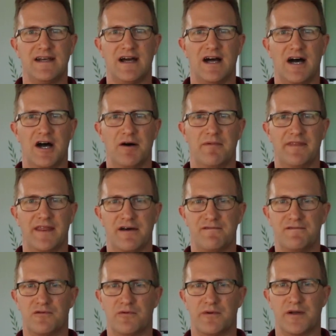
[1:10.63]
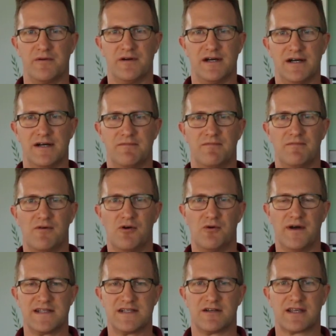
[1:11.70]
and therefore we were
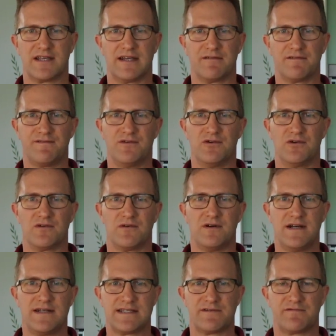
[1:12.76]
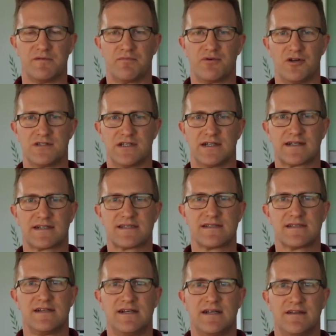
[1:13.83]
always looking for different
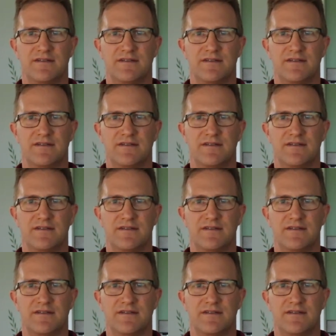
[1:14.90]
products